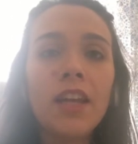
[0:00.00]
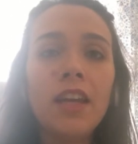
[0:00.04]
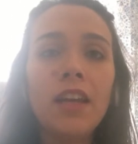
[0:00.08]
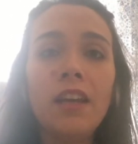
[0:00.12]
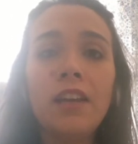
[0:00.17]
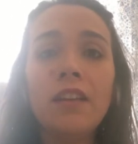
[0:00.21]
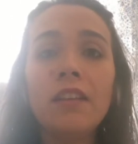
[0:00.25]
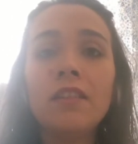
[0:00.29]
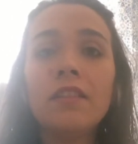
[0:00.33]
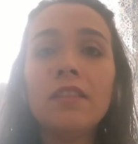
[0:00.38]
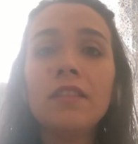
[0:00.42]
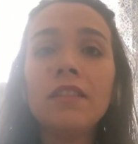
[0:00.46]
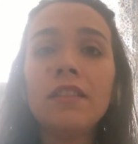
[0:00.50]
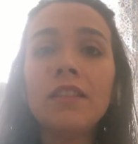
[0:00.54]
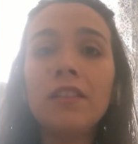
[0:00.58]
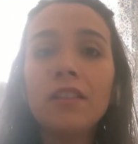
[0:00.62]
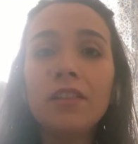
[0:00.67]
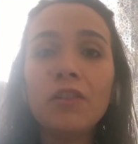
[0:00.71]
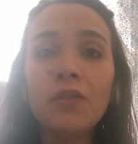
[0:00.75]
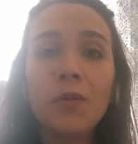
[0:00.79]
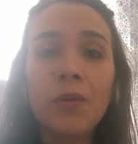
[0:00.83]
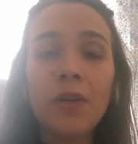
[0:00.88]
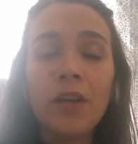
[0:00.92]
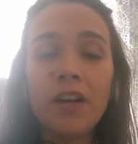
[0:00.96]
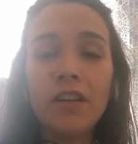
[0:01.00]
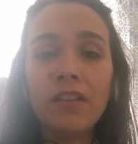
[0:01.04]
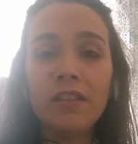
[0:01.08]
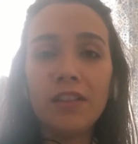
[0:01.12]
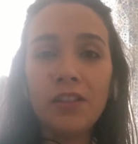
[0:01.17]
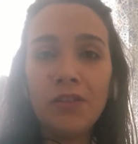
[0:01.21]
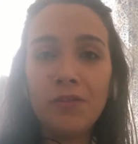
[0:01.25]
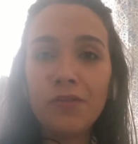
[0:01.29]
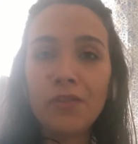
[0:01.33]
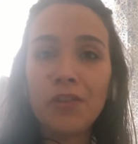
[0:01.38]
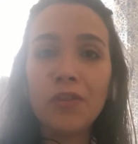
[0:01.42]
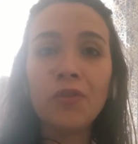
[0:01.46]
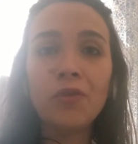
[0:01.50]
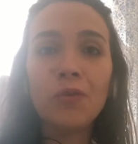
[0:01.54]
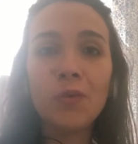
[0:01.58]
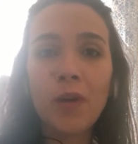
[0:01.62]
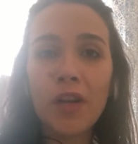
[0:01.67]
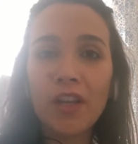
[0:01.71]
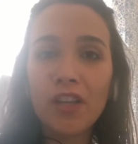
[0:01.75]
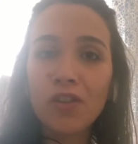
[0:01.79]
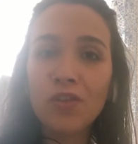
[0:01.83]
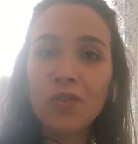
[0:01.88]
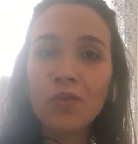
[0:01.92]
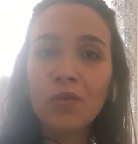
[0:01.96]
and we are different
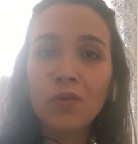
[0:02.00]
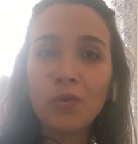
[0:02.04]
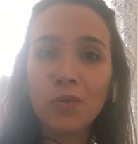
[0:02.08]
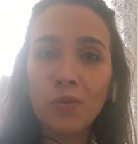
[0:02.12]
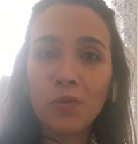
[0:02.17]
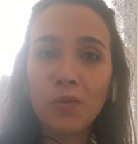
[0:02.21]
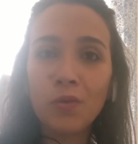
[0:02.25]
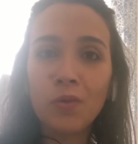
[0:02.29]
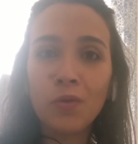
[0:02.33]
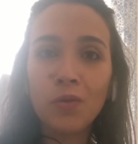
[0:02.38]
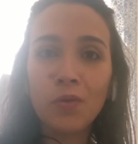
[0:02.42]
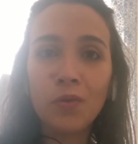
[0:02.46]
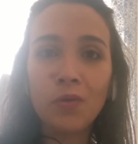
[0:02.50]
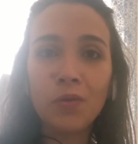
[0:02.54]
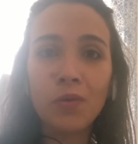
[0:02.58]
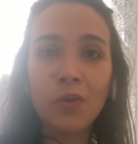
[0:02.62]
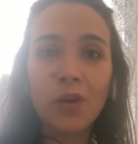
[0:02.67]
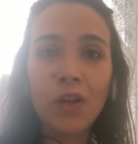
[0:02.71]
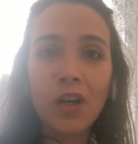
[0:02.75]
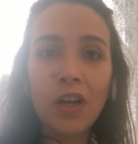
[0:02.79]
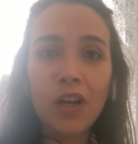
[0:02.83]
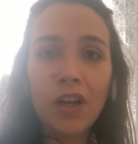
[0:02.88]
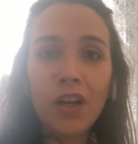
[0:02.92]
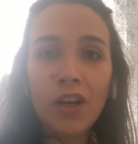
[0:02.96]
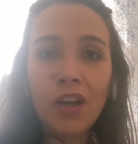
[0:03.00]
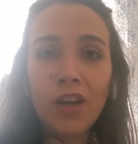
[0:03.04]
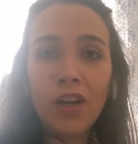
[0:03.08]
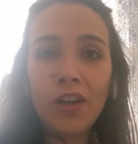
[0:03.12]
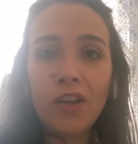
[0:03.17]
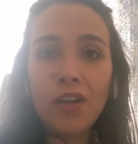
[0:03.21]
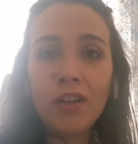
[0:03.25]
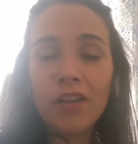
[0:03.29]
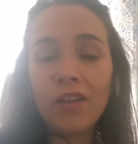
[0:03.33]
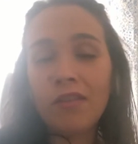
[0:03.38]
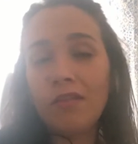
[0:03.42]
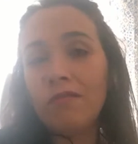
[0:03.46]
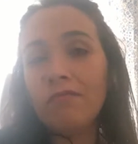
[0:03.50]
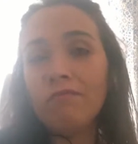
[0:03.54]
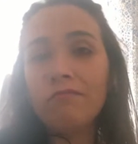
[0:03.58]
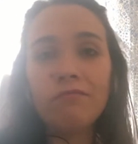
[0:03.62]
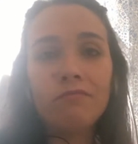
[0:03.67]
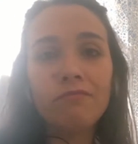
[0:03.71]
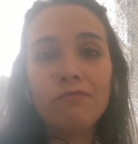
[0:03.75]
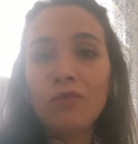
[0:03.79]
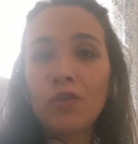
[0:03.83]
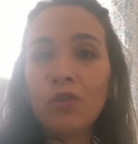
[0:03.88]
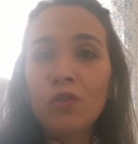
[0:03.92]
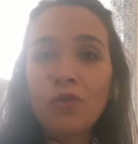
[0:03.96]
ways to
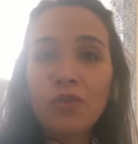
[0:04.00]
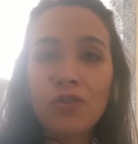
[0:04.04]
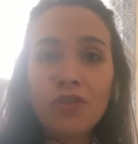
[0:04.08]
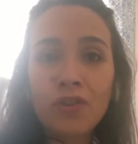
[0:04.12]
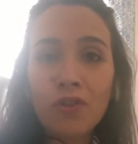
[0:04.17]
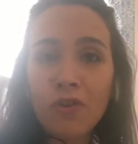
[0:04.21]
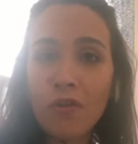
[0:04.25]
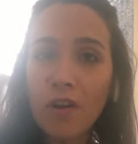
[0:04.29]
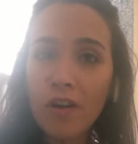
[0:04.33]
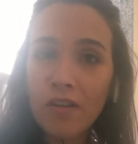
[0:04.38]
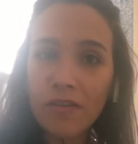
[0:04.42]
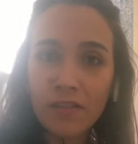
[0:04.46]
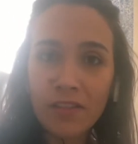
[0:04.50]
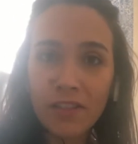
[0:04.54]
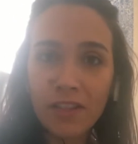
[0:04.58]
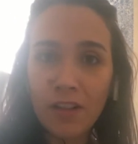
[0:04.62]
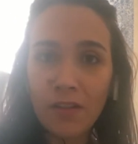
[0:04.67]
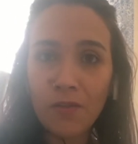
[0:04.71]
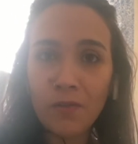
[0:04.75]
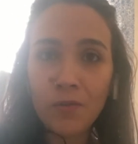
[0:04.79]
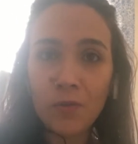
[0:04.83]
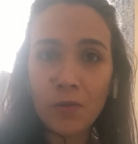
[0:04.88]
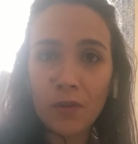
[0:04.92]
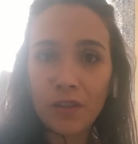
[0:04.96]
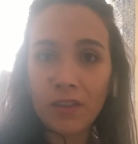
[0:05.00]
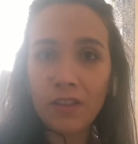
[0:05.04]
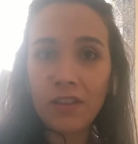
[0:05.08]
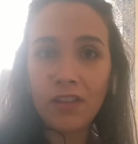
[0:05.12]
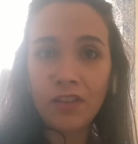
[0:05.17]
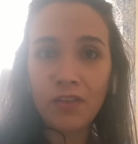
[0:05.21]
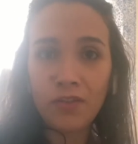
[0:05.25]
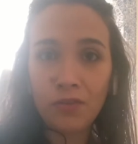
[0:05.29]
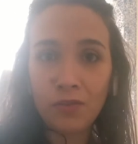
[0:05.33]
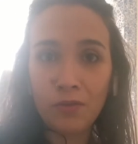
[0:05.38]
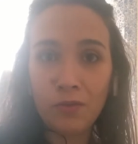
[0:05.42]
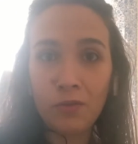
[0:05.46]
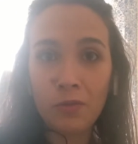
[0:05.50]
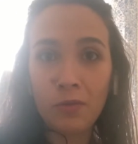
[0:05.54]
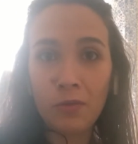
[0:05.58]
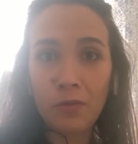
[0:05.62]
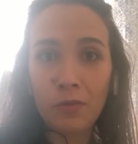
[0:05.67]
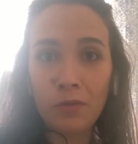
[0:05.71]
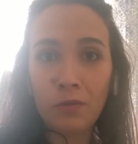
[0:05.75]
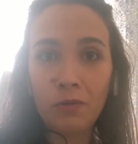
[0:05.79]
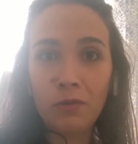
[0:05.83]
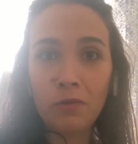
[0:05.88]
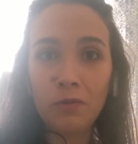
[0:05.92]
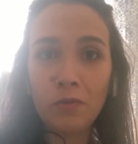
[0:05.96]
show ourselves what needs
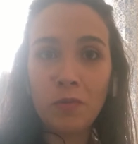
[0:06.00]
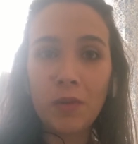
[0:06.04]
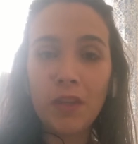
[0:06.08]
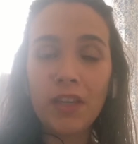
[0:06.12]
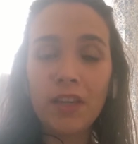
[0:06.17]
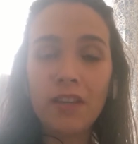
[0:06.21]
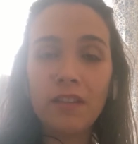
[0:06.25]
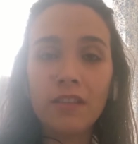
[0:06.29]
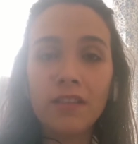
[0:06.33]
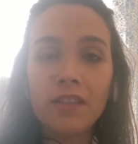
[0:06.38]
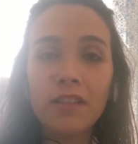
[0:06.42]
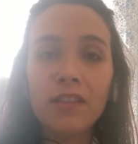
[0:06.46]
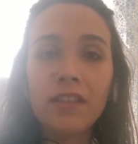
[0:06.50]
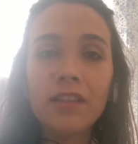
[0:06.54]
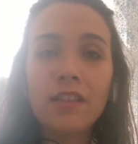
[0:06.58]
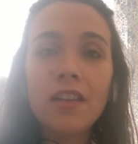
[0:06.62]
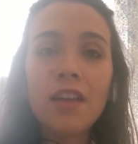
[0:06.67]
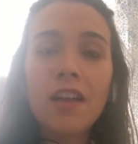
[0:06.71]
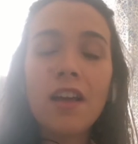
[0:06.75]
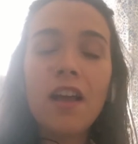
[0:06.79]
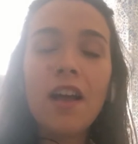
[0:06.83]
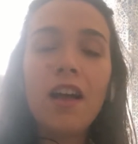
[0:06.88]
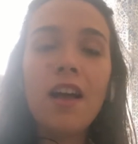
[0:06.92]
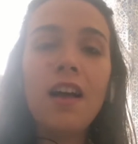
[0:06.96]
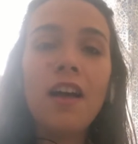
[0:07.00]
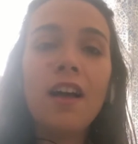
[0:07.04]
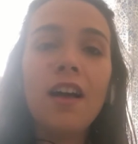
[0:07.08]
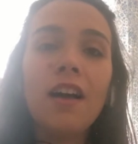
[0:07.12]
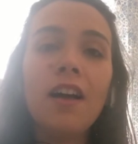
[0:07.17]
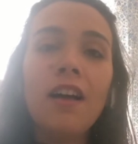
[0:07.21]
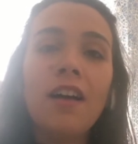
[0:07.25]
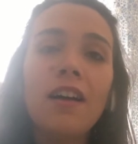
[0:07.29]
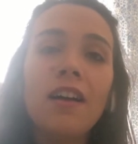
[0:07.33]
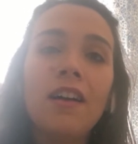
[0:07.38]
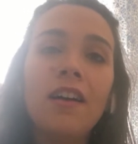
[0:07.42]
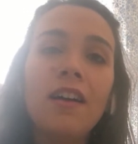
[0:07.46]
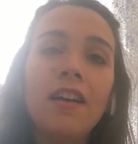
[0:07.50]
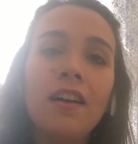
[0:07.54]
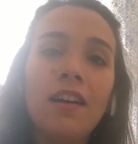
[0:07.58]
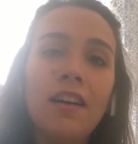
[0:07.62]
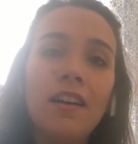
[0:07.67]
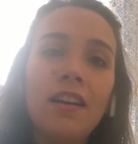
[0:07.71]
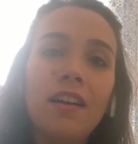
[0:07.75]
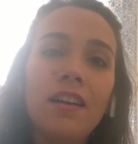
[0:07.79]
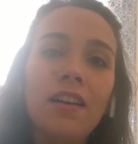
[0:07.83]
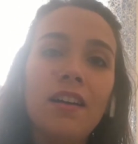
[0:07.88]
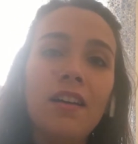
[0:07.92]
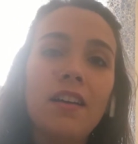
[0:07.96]
to be healed.
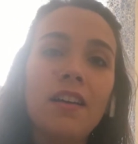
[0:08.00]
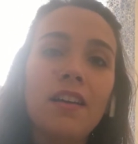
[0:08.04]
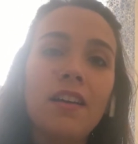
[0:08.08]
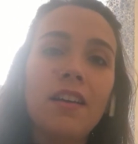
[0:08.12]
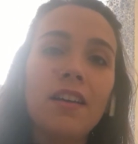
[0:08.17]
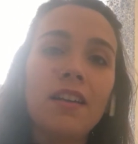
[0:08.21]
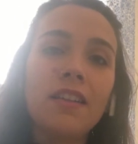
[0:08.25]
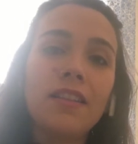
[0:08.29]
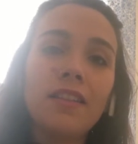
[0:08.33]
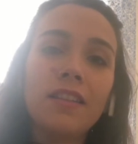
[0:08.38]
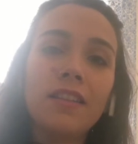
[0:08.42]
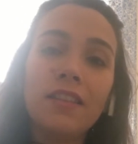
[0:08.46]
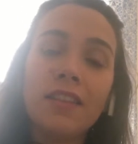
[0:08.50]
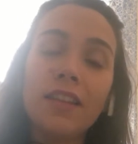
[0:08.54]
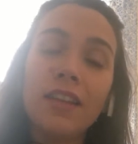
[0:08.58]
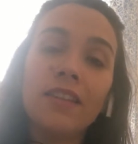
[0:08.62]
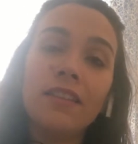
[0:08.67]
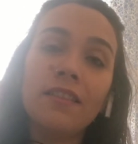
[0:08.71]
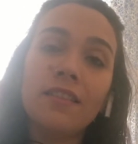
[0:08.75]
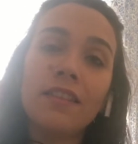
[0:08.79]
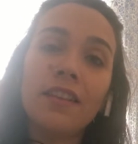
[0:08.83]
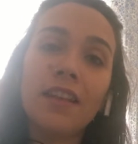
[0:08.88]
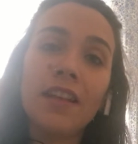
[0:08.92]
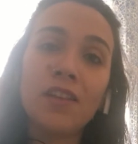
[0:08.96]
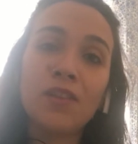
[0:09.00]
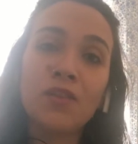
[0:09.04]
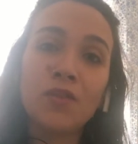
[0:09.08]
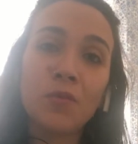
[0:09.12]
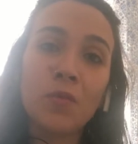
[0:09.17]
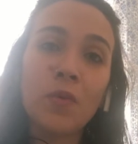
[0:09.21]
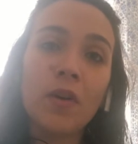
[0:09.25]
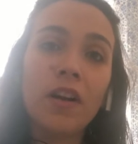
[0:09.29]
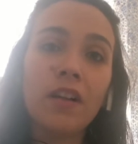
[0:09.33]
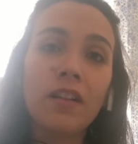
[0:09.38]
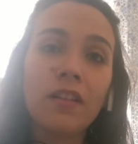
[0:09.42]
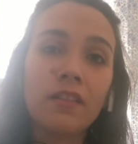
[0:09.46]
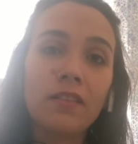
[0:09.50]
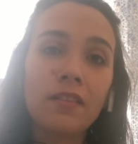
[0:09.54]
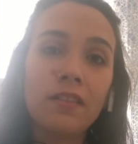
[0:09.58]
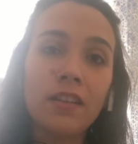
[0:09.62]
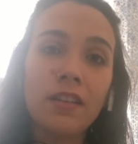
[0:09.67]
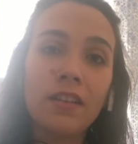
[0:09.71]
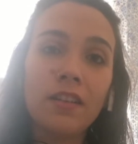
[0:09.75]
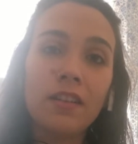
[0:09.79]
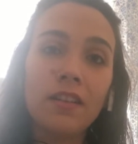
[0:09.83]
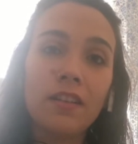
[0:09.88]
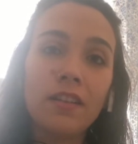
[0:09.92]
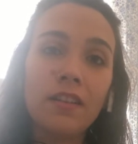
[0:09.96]
And as well,
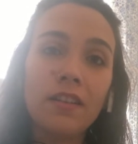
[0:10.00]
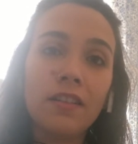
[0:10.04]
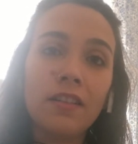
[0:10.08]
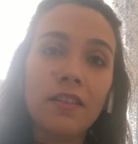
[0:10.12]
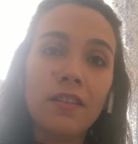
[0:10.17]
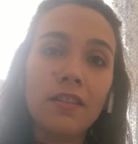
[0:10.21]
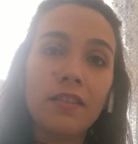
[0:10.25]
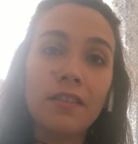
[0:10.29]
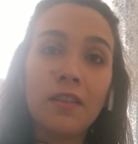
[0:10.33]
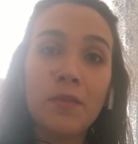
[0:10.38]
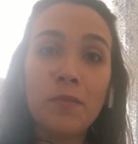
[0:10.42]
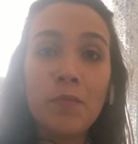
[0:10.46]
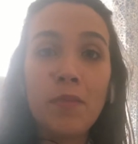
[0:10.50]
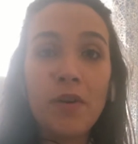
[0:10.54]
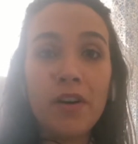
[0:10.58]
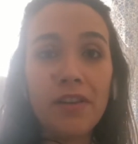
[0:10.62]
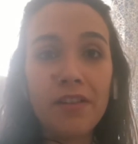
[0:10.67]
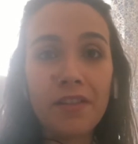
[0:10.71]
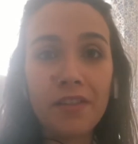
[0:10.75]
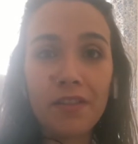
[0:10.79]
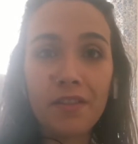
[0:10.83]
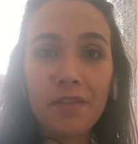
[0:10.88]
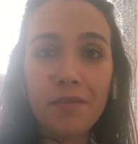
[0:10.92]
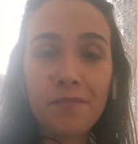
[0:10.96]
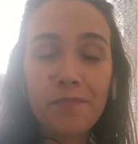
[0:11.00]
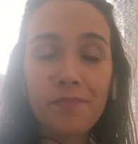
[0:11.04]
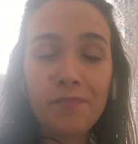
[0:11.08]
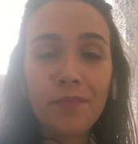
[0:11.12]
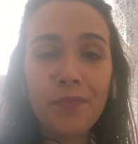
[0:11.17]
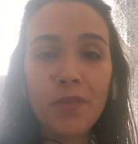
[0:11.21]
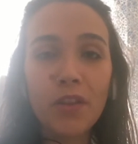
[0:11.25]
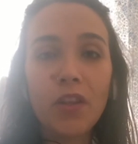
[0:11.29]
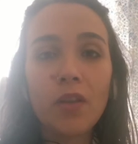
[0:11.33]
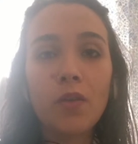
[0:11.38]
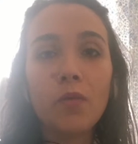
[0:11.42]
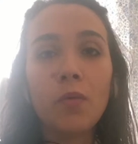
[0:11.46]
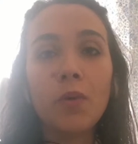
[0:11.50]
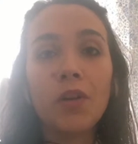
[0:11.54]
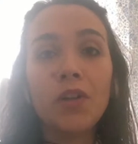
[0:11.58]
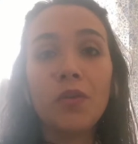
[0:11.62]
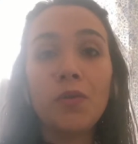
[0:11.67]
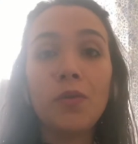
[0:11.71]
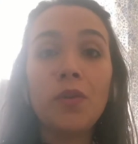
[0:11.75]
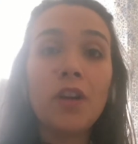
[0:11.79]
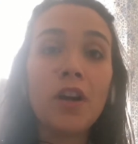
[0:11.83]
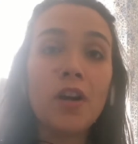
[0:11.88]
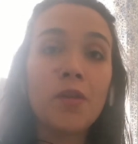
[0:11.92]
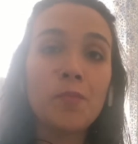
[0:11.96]
the birth. When
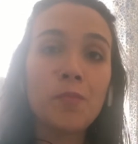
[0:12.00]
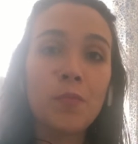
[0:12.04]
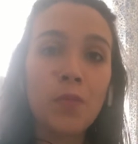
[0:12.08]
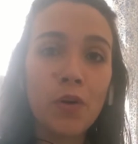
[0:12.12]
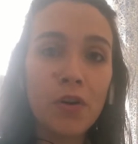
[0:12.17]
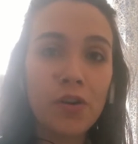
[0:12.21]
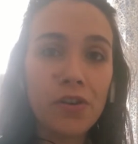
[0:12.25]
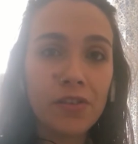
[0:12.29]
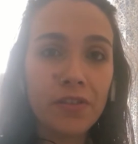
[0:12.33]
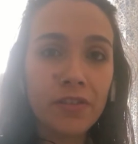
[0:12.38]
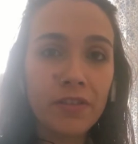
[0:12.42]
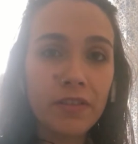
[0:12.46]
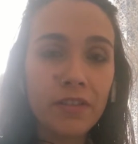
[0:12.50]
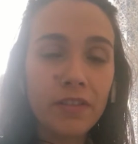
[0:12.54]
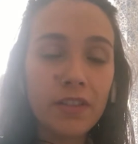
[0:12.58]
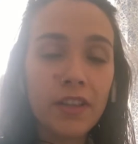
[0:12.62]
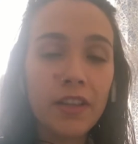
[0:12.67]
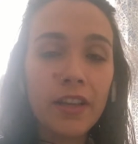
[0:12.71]
we are born,